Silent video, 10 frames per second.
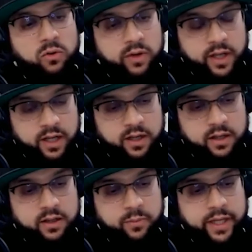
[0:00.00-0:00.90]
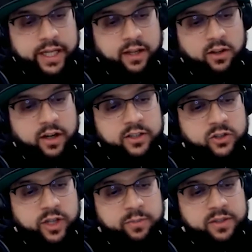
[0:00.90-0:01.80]
Yeah, they're making a lot of
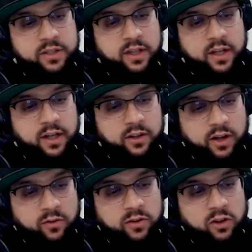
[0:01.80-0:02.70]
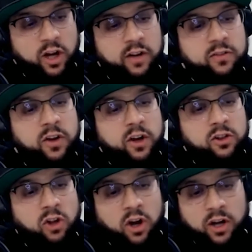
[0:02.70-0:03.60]
trips, a lot of
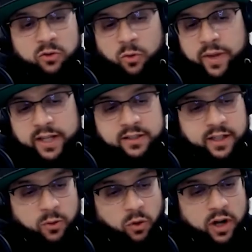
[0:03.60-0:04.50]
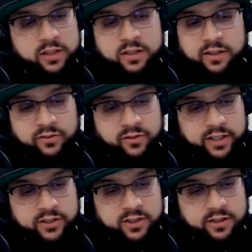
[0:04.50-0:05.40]
long romantic walks to the
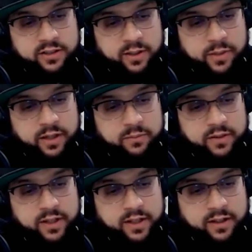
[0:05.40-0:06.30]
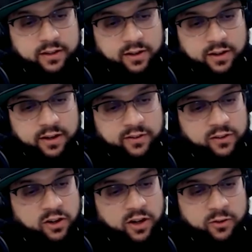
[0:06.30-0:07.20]
fridge, Imam. A lot of
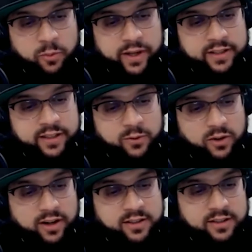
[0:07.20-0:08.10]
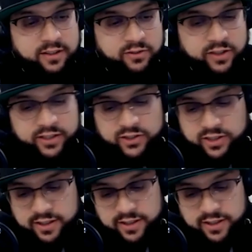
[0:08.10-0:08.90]
long romantic walks to the fridge.